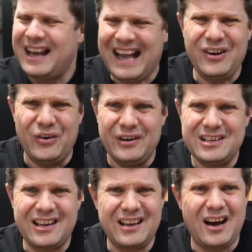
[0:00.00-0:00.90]
hang on,
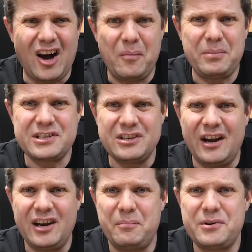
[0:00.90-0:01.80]
it's like 9:30,
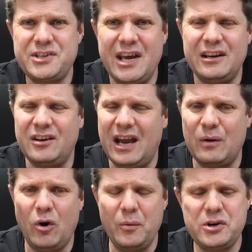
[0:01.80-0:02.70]
10:30 at night.
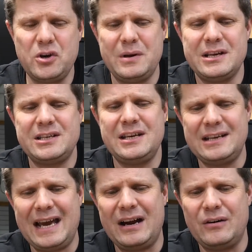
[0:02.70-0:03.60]
What are we doing sitting
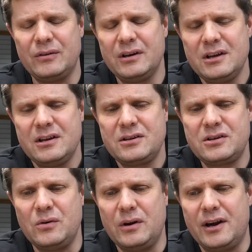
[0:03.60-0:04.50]
down
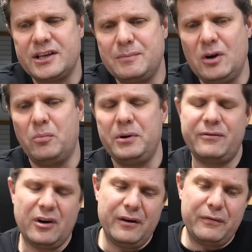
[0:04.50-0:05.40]
to a nice meal? But
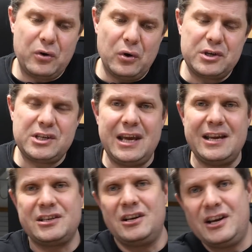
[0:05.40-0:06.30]
you've kind of cooked it.
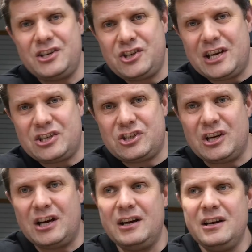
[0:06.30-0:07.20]
It's a nice
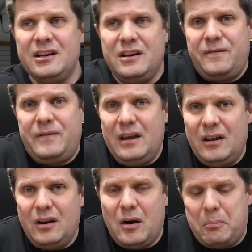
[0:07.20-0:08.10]
gesture. You
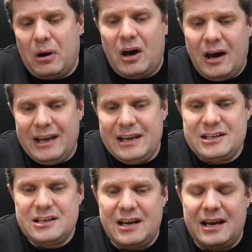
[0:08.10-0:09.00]
feel
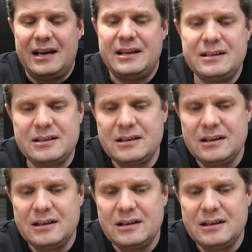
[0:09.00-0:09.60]
obliged. And